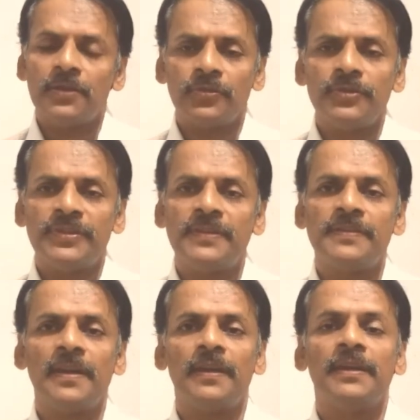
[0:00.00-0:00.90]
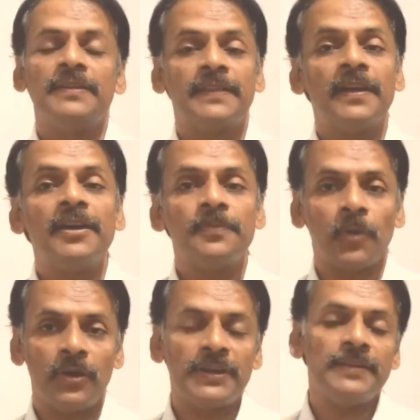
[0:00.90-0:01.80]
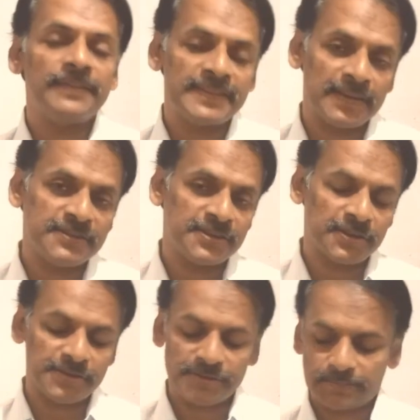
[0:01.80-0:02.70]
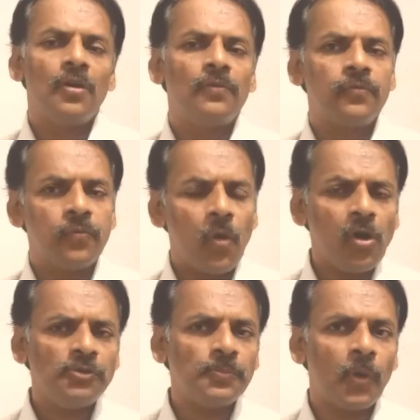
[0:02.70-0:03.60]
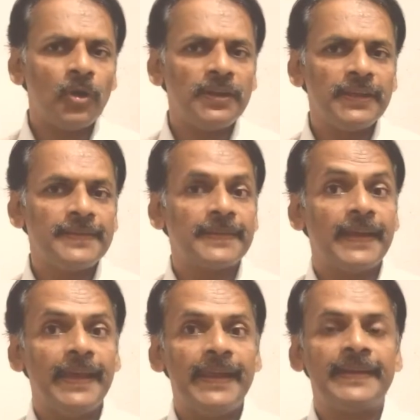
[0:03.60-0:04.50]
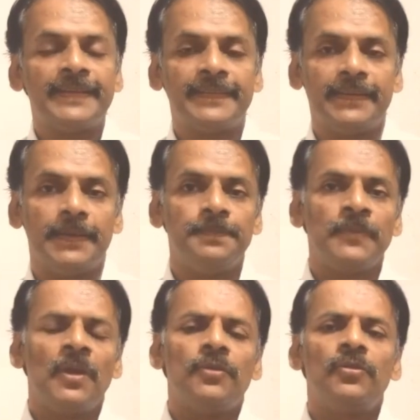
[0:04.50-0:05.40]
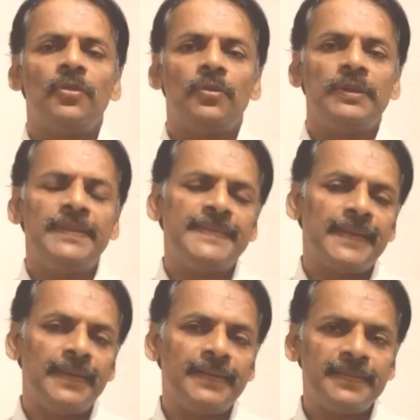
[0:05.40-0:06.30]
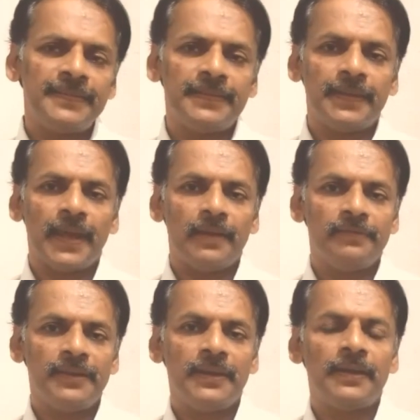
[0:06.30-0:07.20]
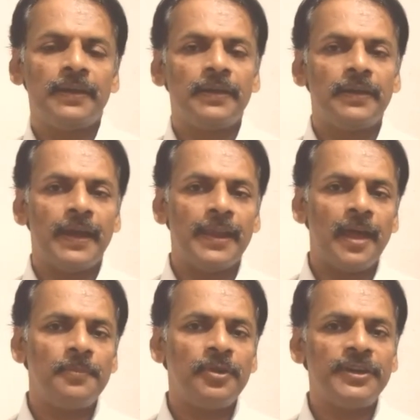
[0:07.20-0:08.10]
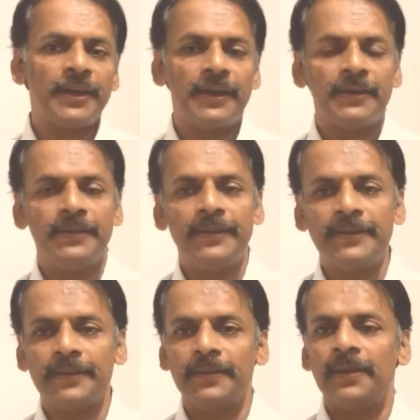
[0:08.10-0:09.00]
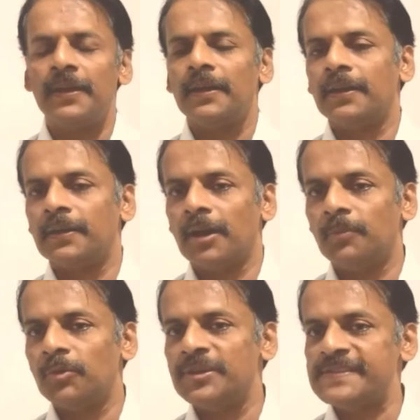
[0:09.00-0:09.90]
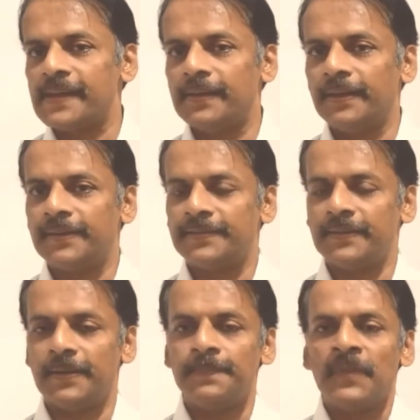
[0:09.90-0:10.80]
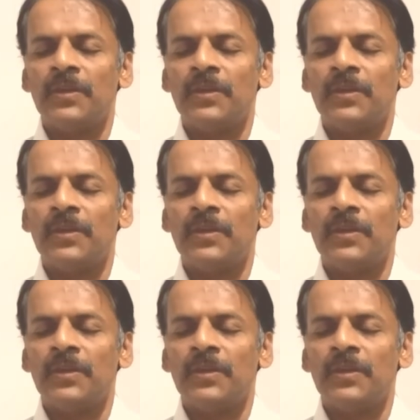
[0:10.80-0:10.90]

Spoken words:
So this is the third point in physical generals. Fourth point is electricity. So in this electricity I will elaborate a little about this electricity.